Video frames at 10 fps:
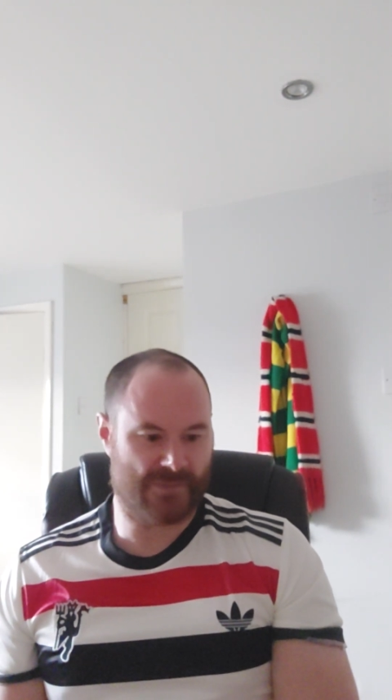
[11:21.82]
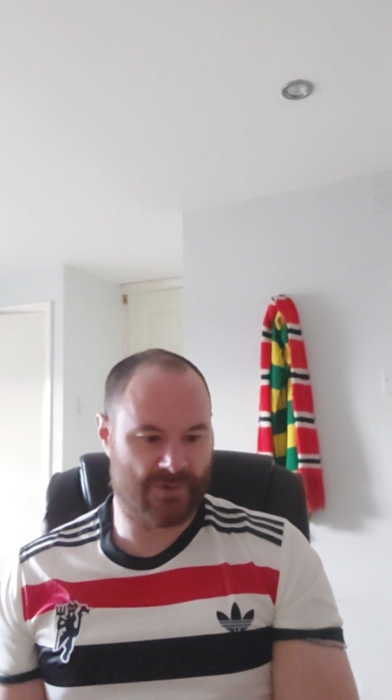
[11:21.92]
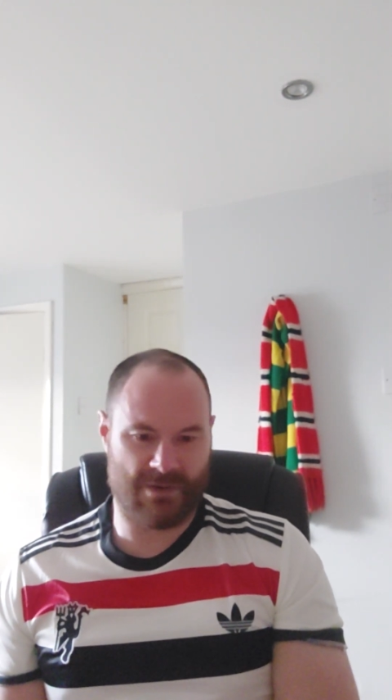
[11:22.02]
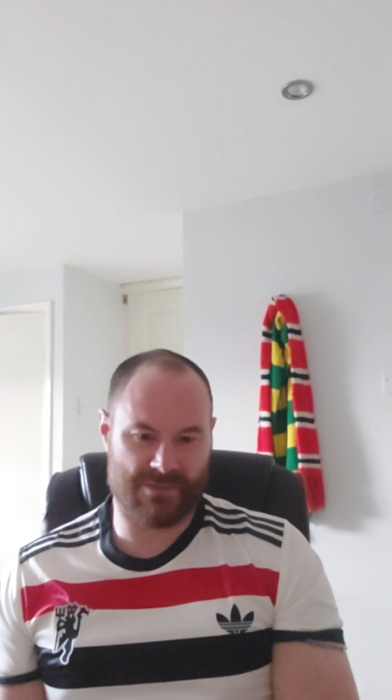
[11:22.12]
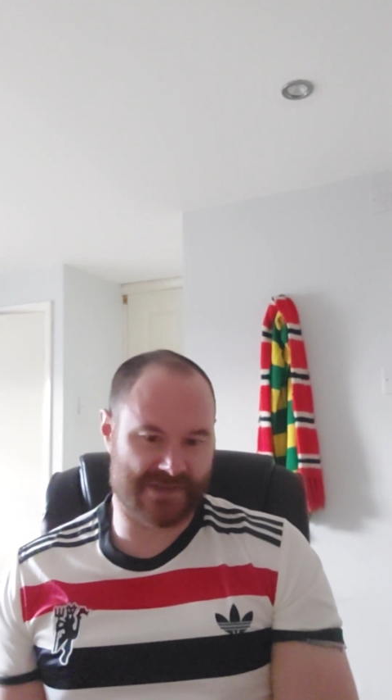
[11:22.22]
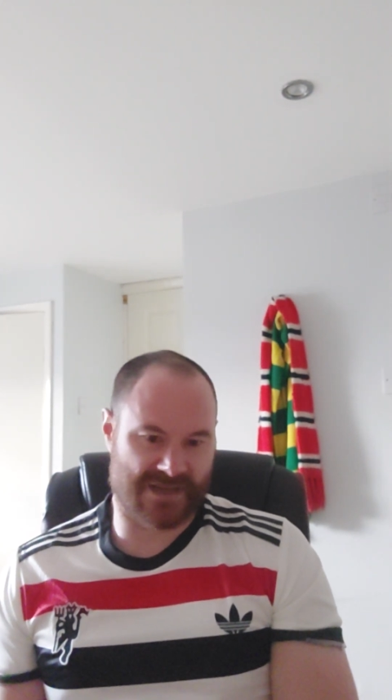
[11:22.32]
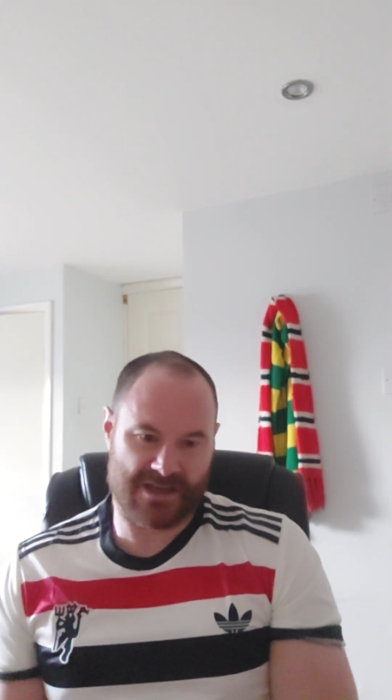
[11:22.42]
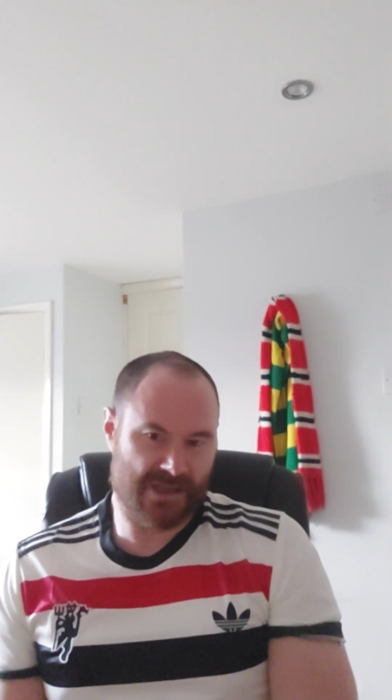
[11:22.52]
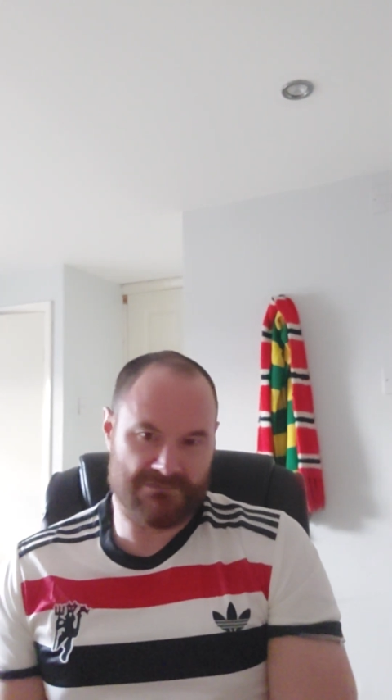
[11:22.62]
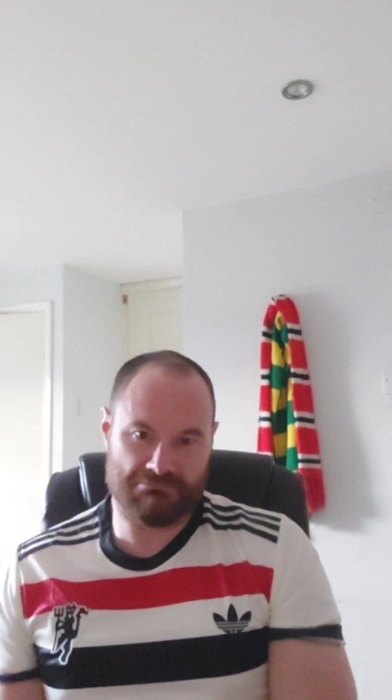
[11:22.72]

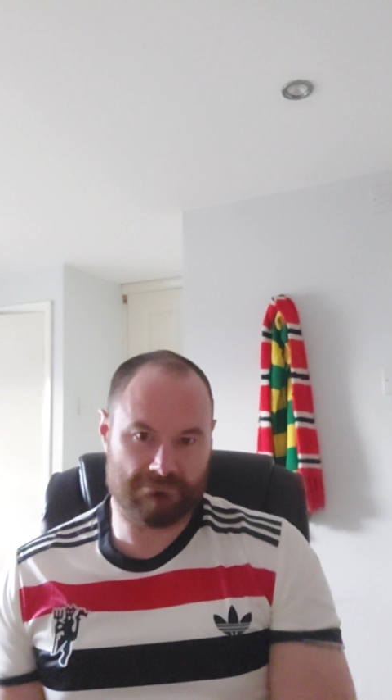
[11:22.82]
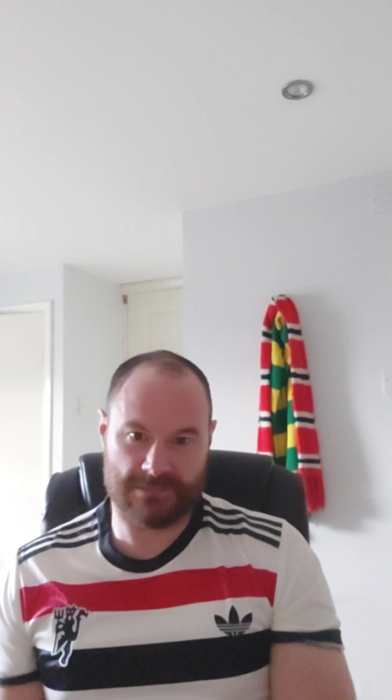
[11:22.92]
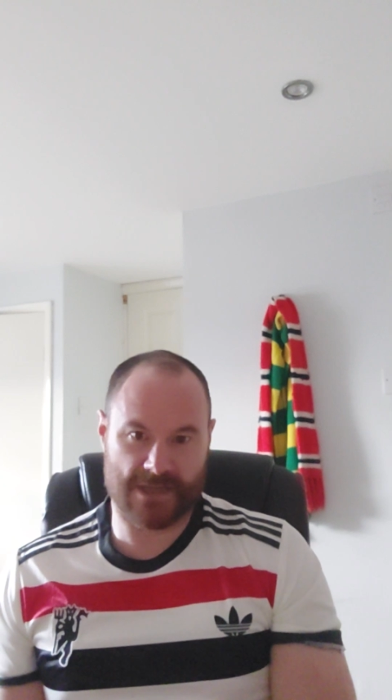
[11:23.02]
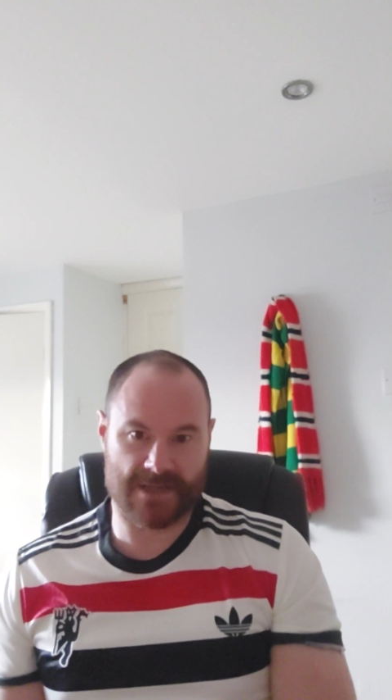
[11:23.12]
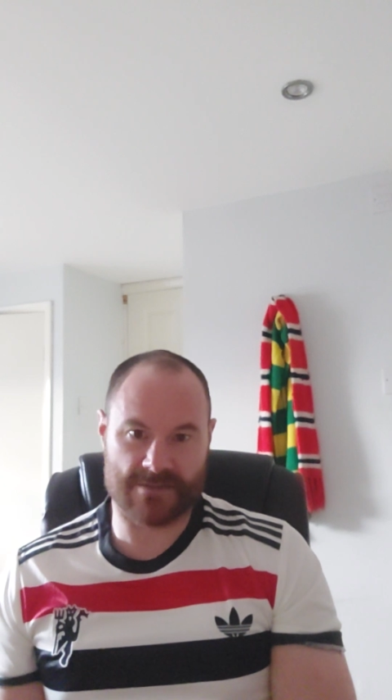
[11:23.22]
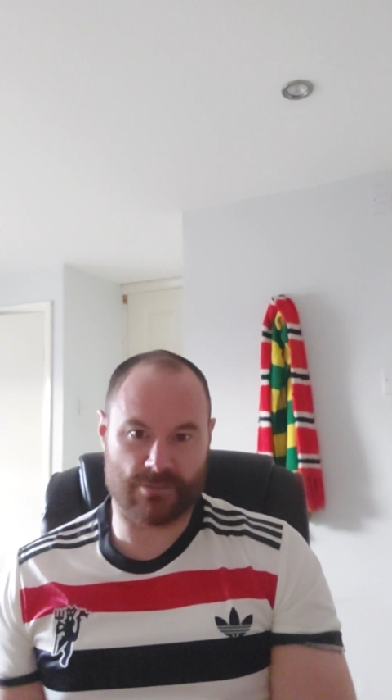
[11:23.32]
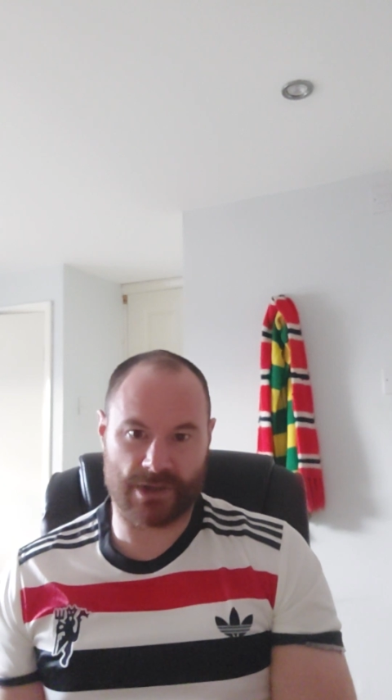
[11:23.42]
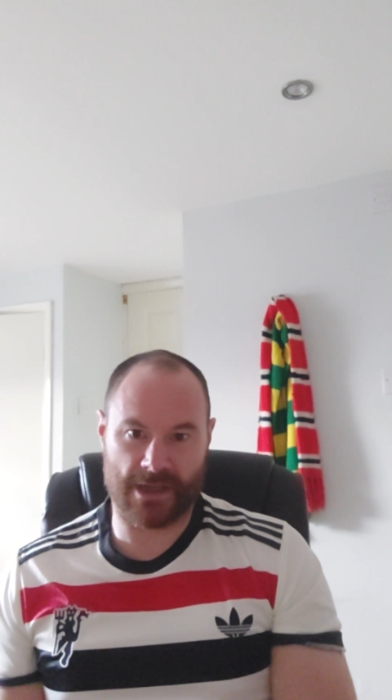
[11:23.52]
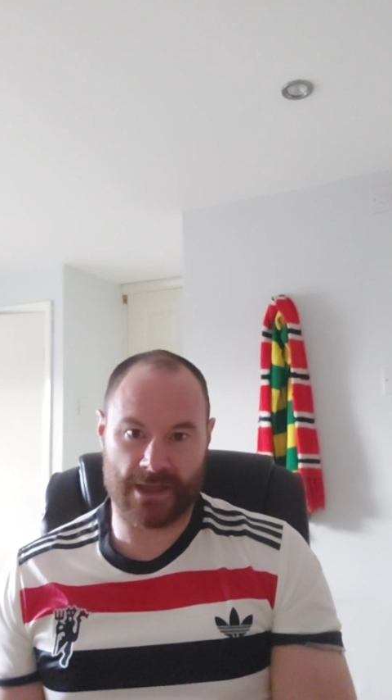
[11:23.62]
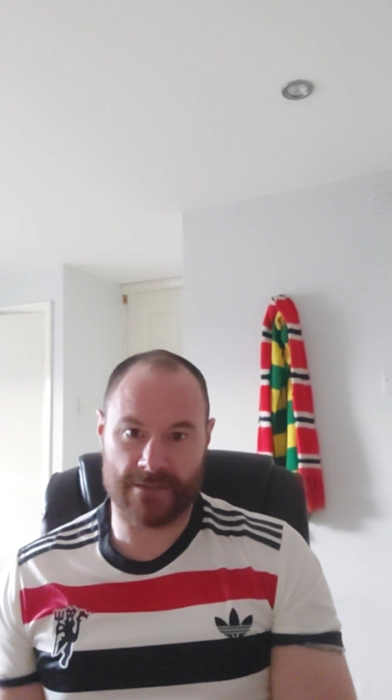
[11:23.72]
Wan-Bissaka, decent
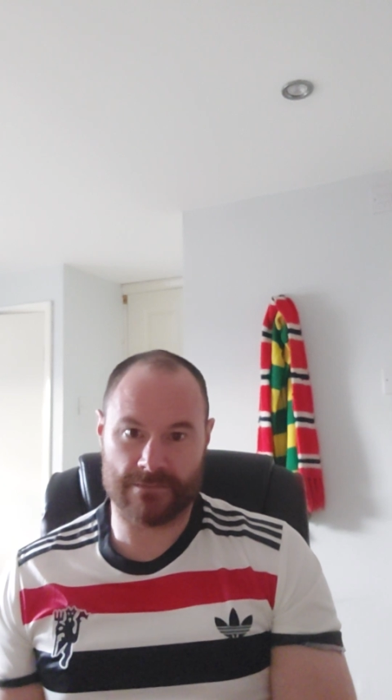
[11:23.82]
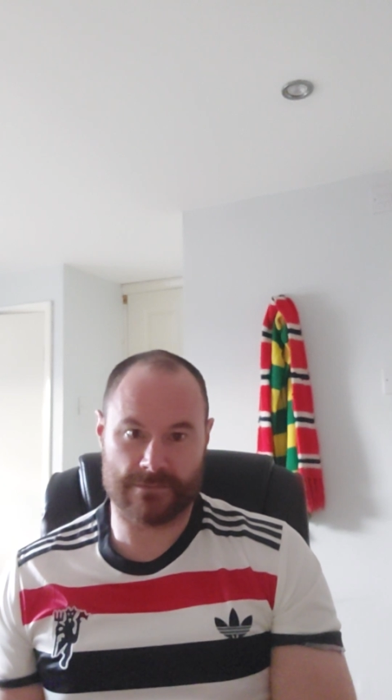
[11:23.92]
player,